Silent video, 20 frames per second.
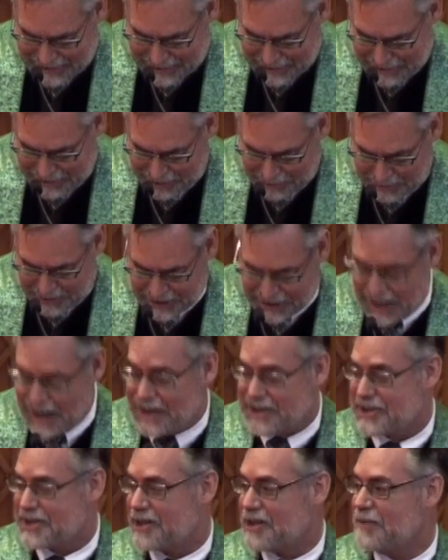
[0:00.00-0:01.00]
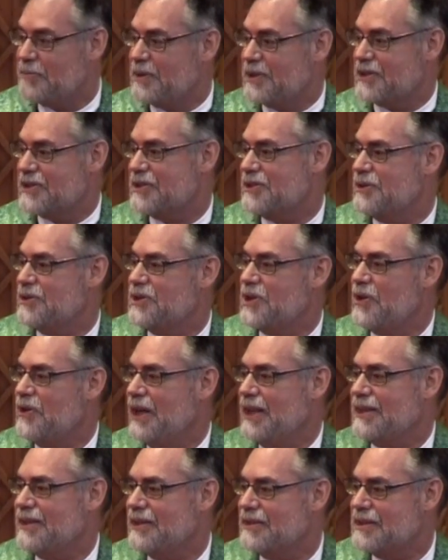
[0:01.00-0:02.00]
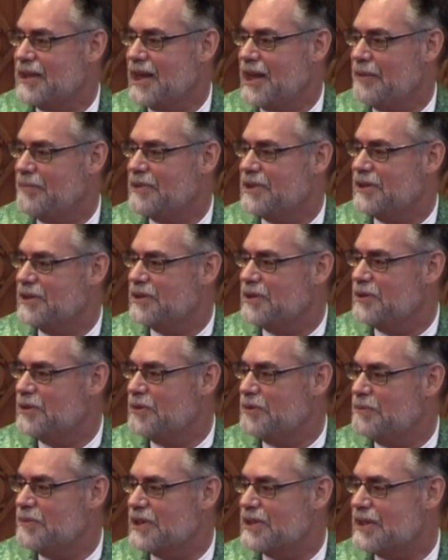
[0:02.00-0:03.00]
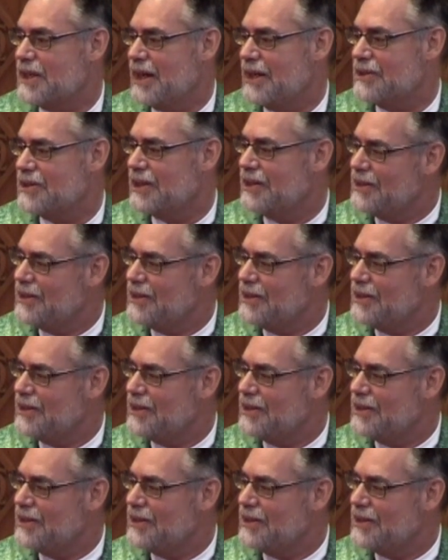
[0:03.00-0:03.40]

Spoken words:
There's massage therapists who donate their time to do massage.